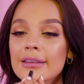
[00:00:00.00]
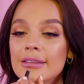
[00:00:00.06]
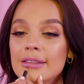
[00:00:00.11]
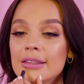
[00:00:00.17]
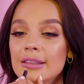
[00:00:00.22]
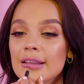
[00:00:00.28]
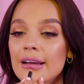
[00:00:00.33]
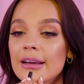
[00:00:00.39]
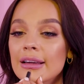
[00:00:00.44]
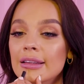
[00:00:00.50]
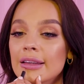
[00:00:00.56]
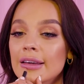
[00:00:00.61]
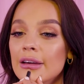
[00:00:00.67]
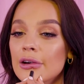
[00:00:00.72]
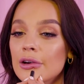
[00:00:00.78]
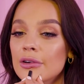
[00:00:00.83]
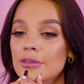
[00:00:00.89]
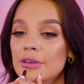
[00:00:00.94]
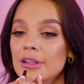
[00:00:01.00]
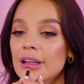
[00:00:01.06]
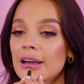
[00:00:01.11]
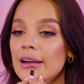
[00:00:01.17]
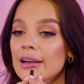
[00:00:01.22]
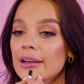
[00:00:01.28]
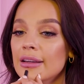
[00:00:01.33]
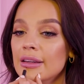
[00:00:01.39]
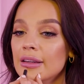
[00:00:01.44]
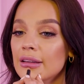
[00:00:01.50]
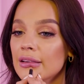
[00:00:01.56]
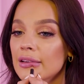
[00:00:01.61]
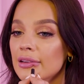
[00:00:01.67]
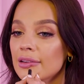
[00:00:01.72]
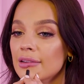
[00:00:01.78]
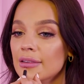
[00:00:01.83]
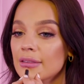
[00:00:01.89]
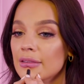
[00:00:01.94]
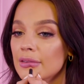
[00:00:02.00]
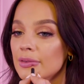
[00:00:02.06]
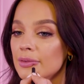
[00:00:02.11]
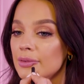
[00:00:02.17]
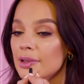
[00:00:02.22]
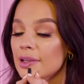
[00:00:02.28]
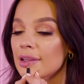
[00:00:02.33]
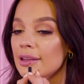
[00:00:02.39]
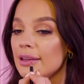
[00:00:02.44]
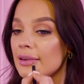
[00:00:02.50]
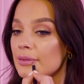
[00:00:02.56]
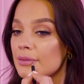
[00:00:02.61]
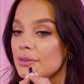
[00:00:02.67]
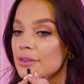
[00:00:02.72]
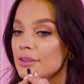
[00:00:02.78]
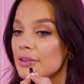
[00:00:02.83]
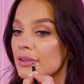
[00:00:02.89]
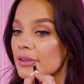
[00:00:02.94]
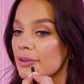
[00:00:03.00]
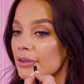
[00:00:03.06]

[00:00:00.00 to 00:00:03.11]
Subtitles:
slightly overline my lips.